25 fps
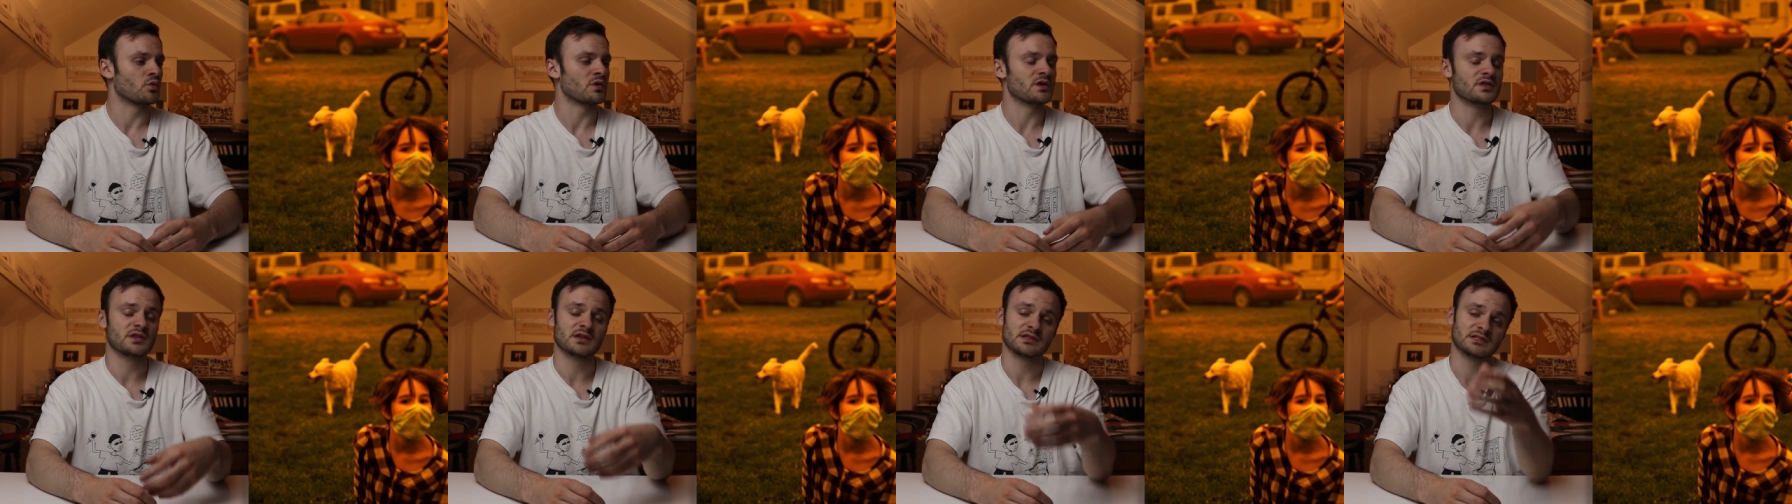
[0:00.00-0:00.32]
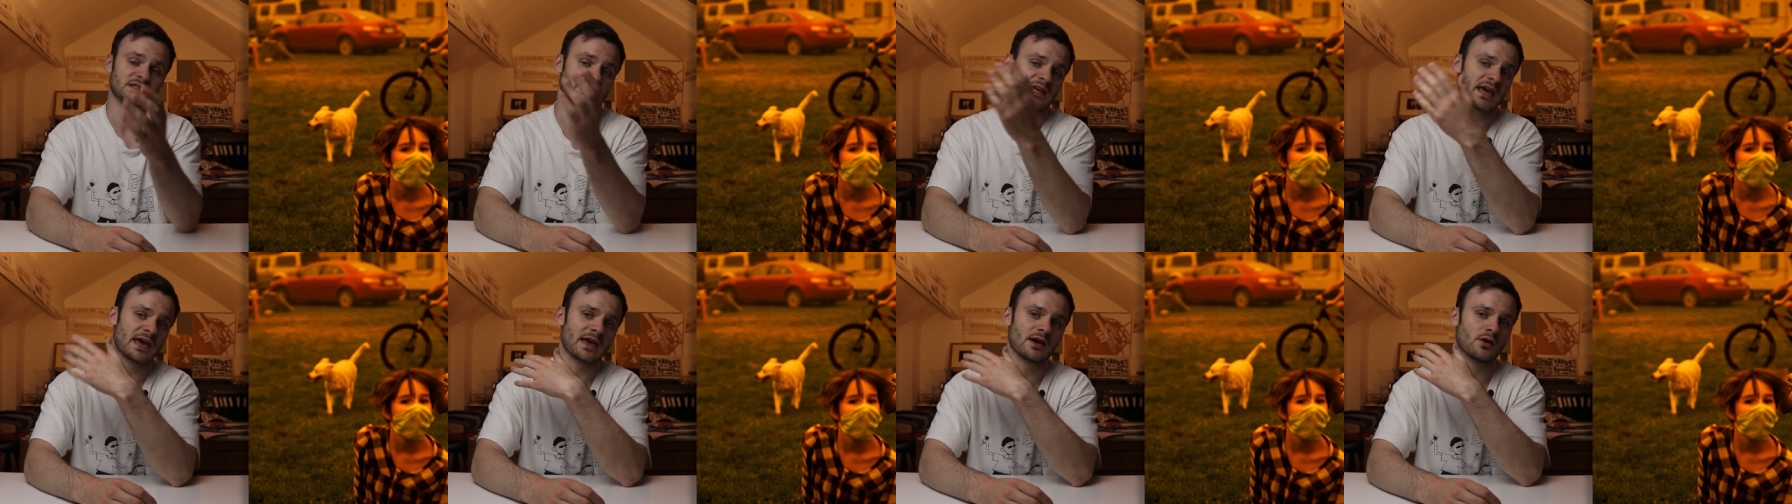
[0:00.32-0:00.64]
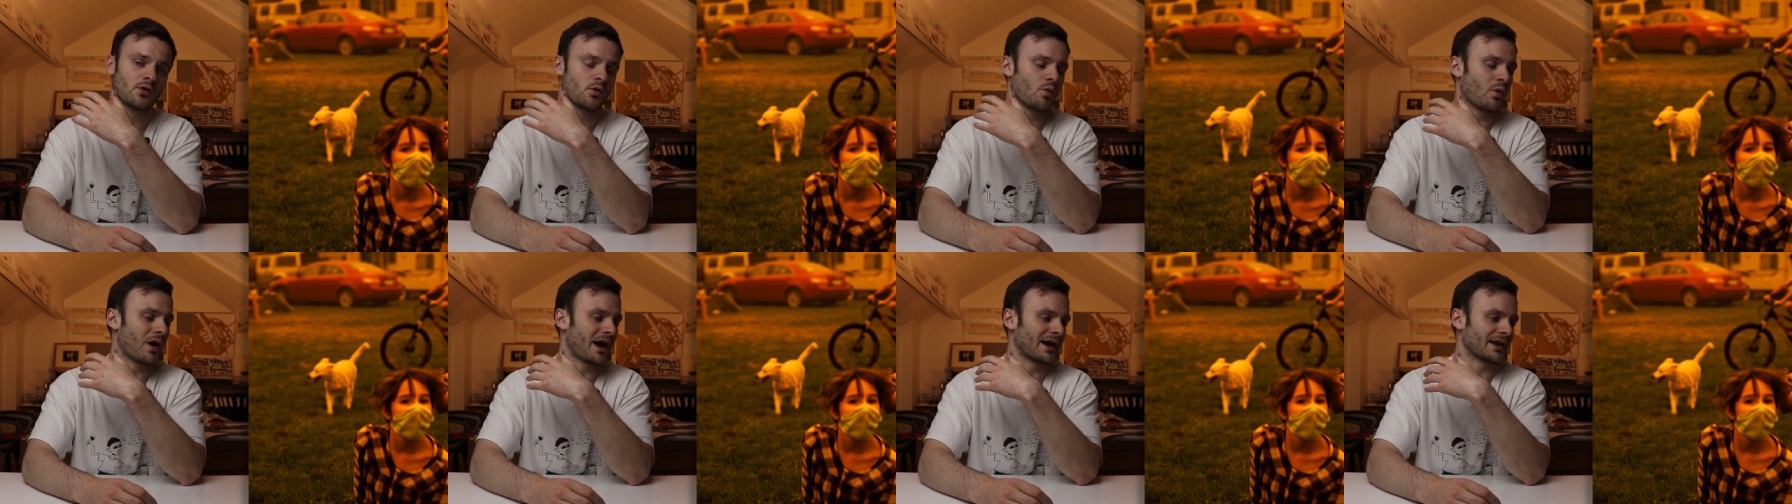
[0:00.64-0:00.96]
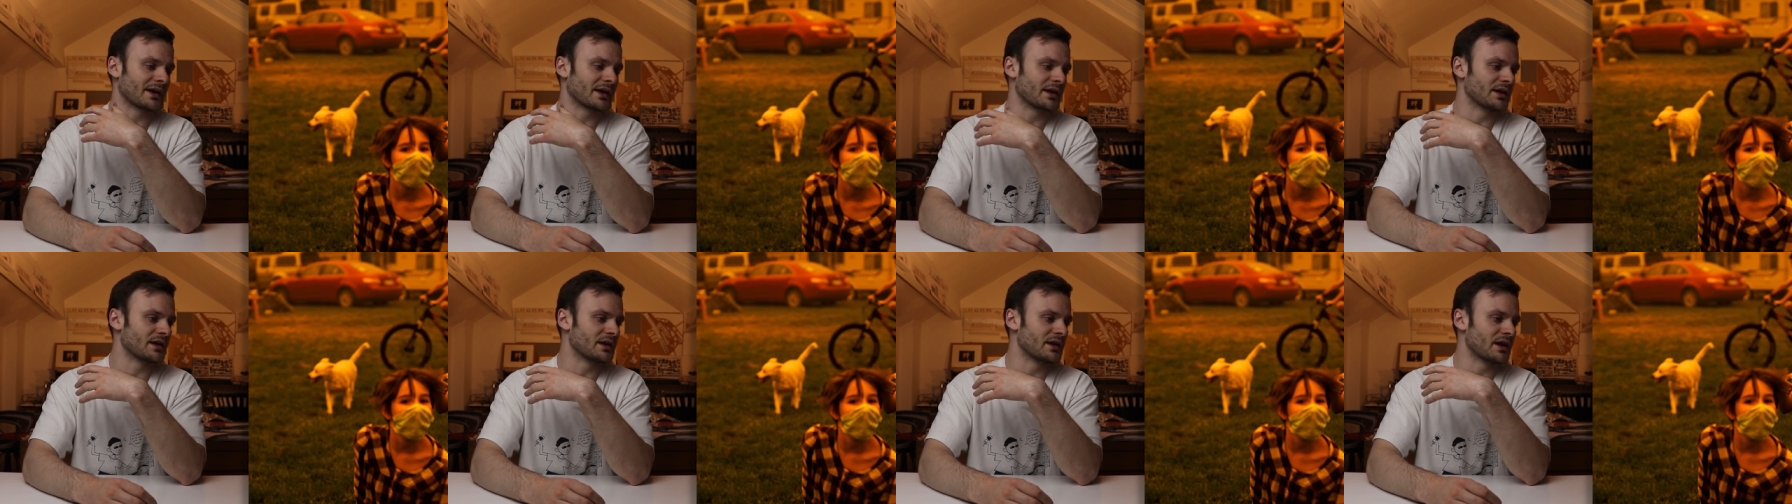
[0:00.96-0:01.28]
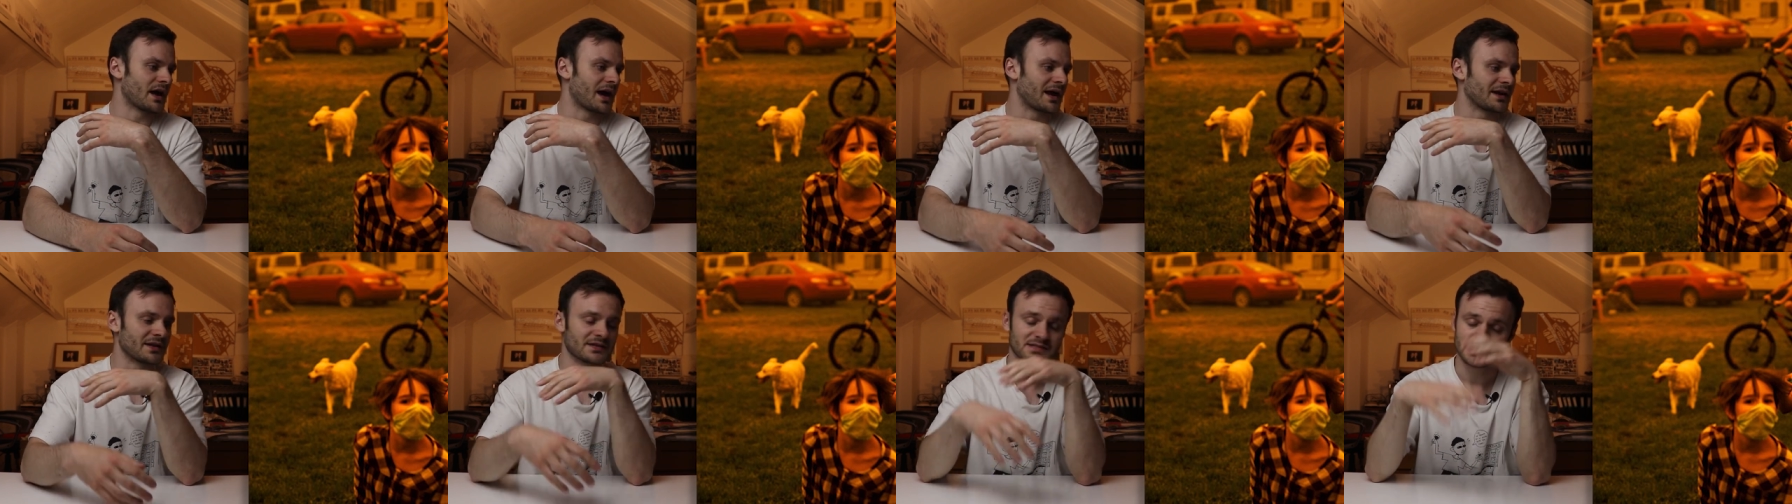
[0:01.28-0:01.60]
with its tail
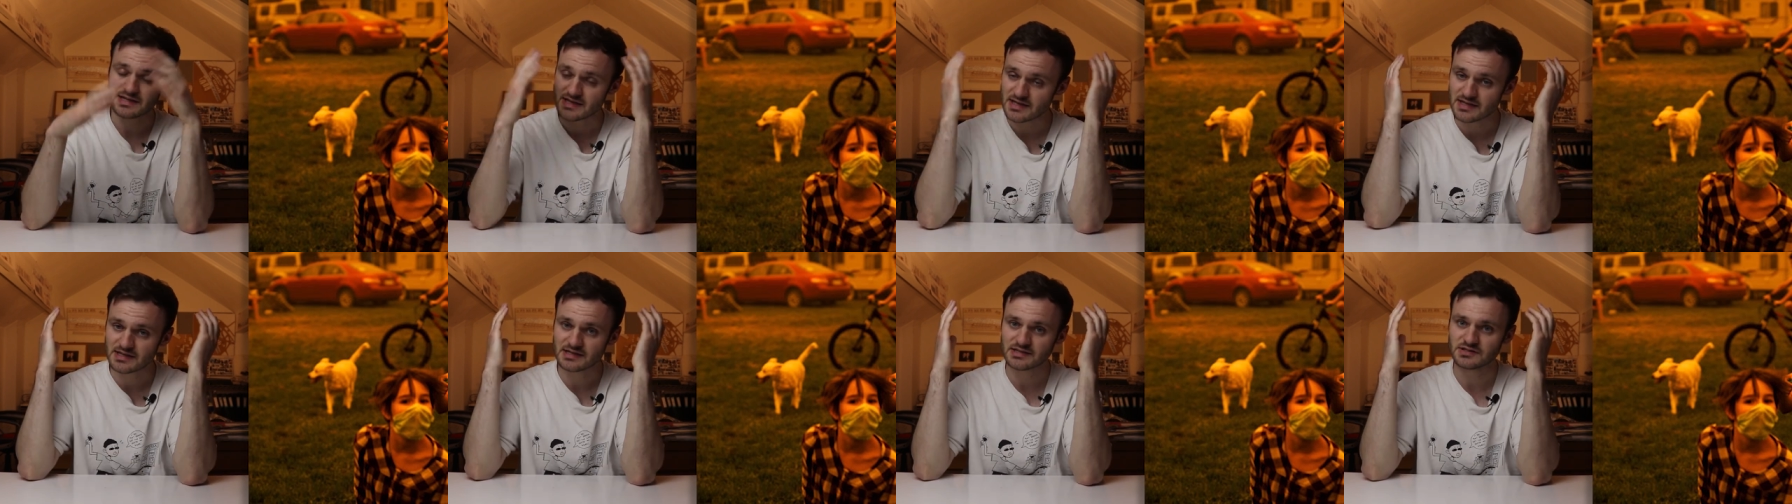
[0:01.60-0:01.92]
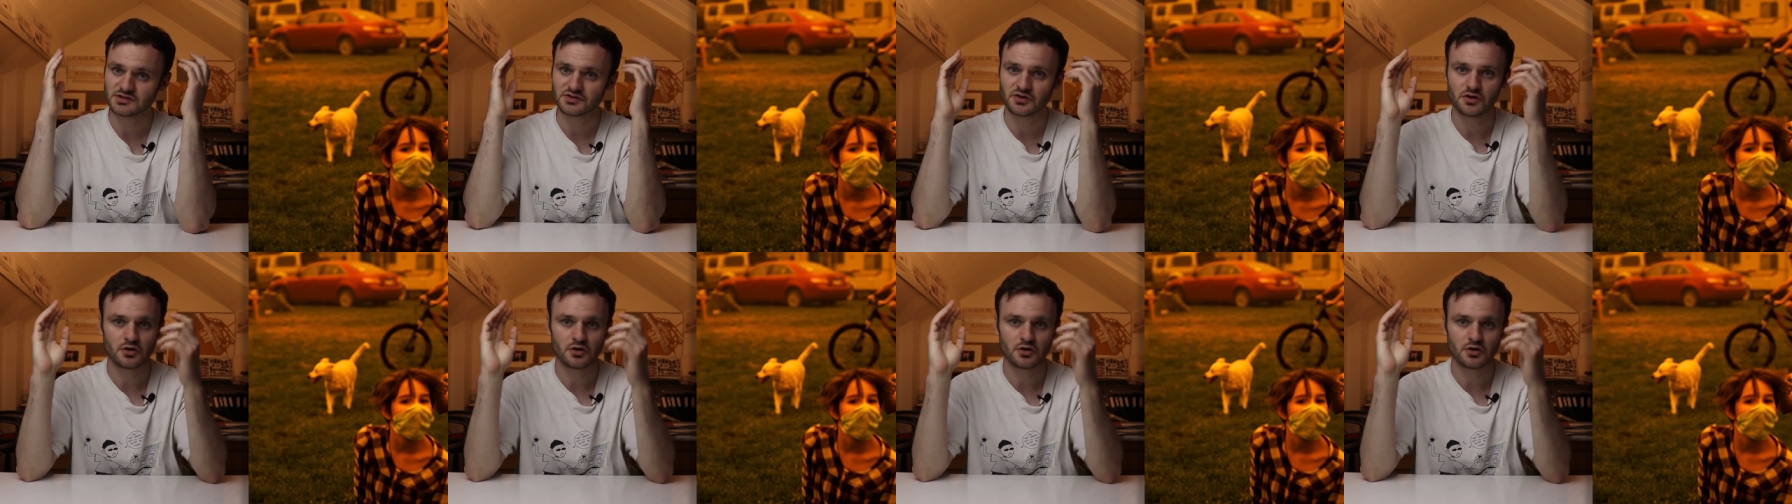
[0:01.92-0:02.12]
wagging and its ears